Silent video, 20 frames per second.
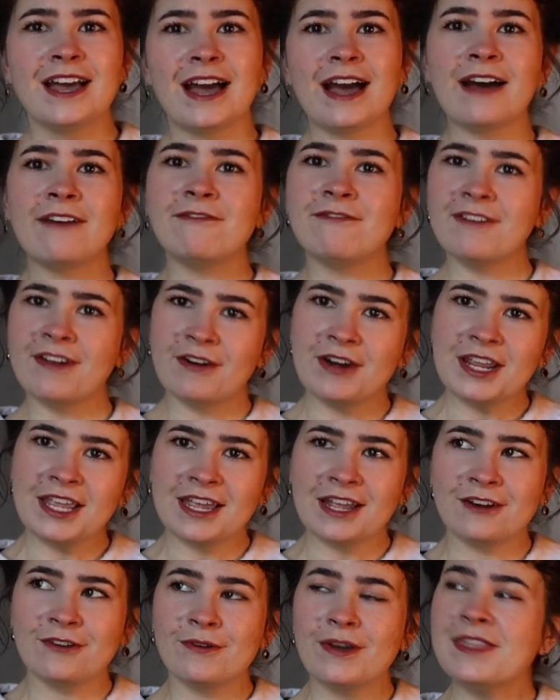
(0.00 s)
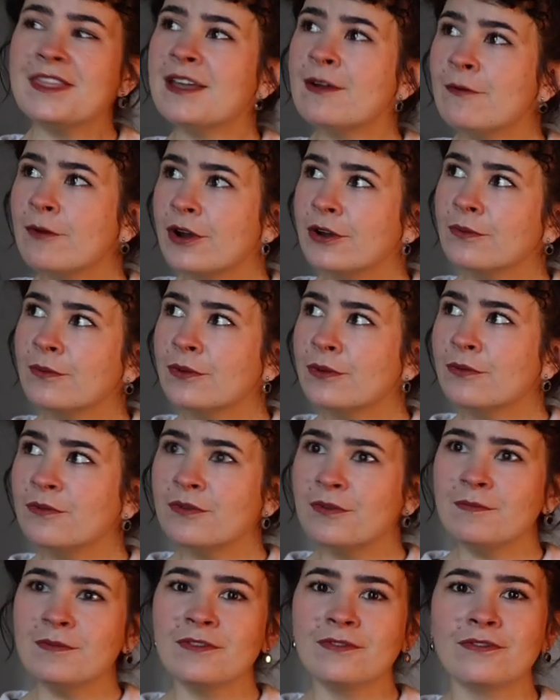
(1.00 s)
are very yellow, and they worked with the
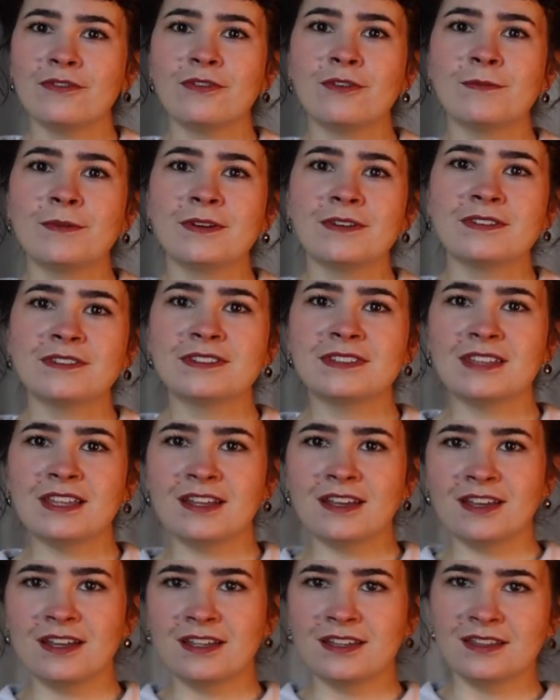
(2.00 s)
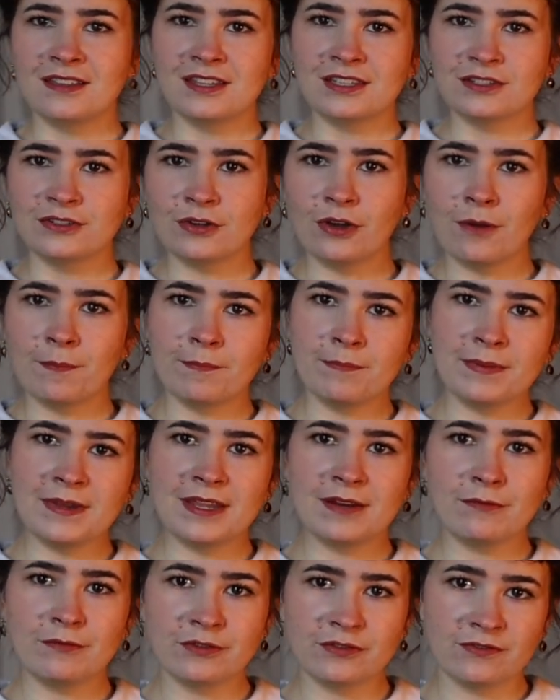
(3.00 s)
room before because the top
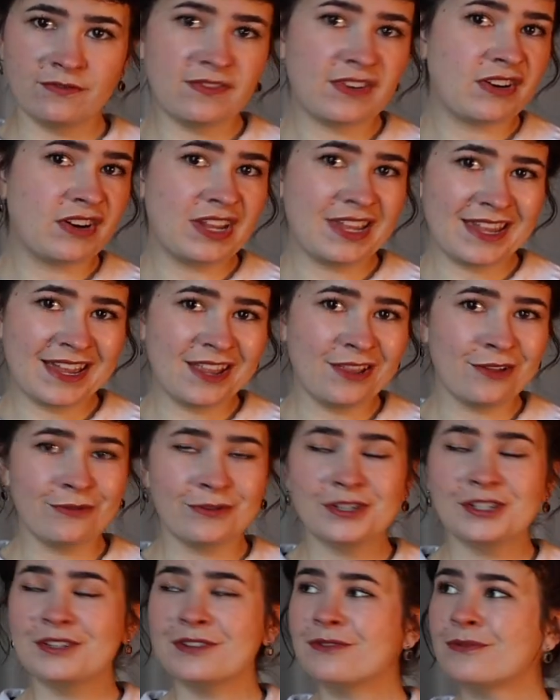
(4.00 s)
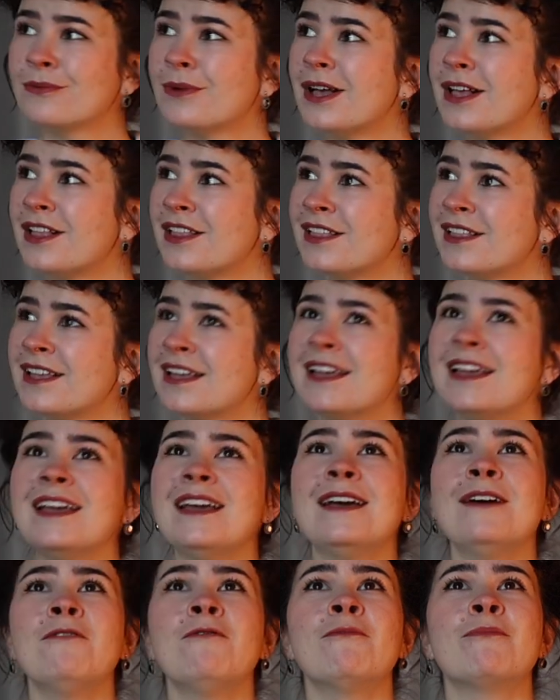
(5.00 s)
bit was very yellowish as well.
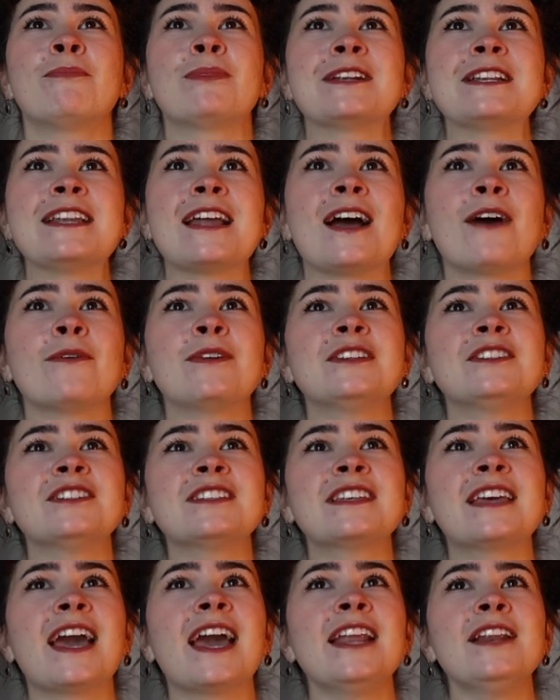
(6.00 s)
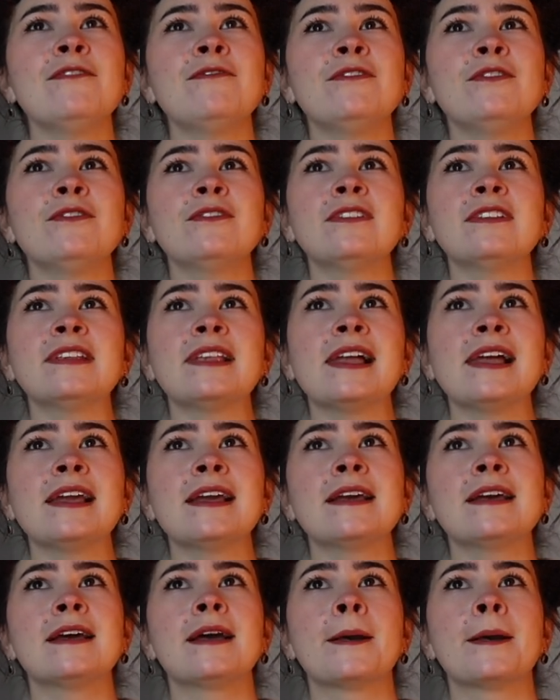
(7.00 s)
But now it just kind of looks like